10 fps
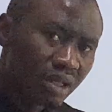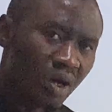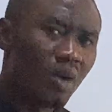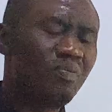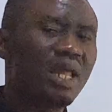
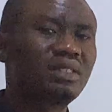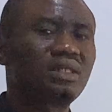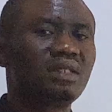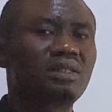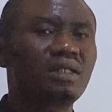complex
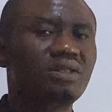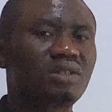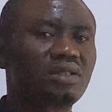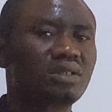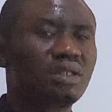
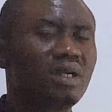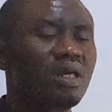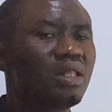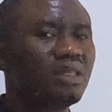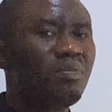sentence,
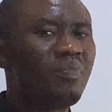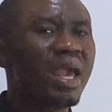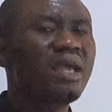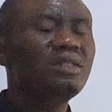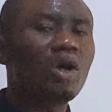
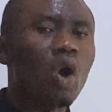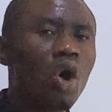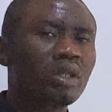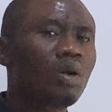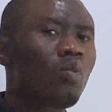depend
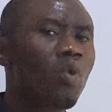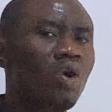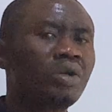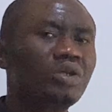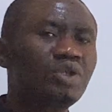on the
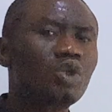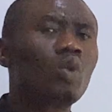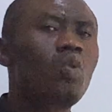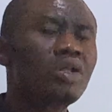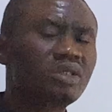one you
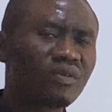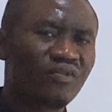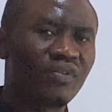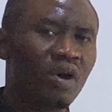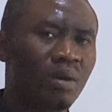want to
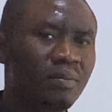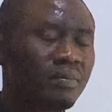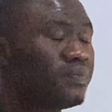form,